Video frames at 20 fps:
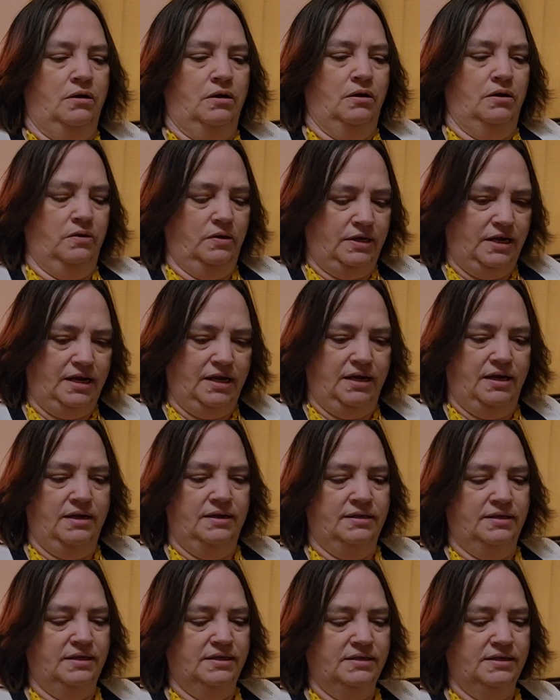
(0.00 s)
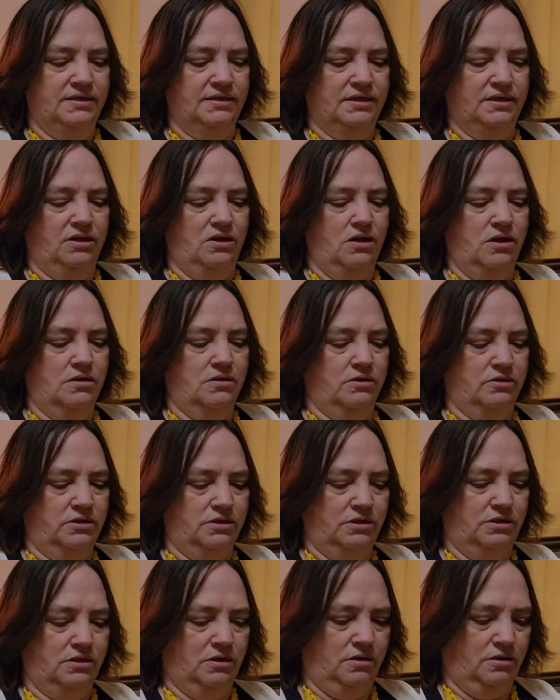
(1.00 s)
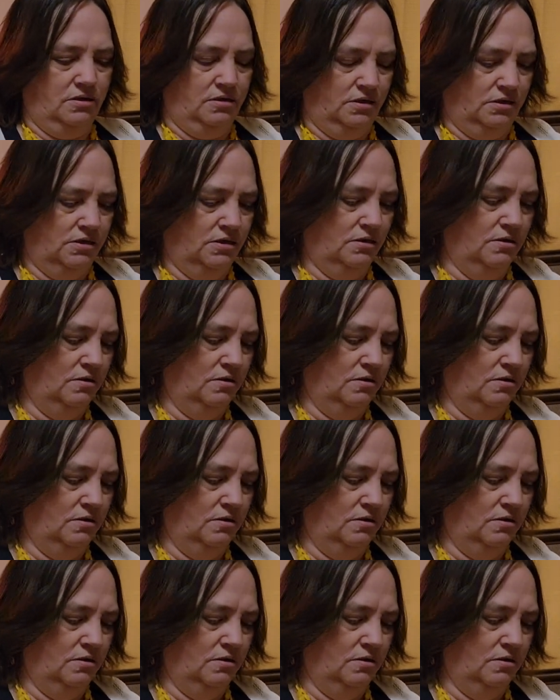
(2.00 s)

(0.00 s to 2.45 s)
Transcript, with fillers: Okay, this is a longer skirt.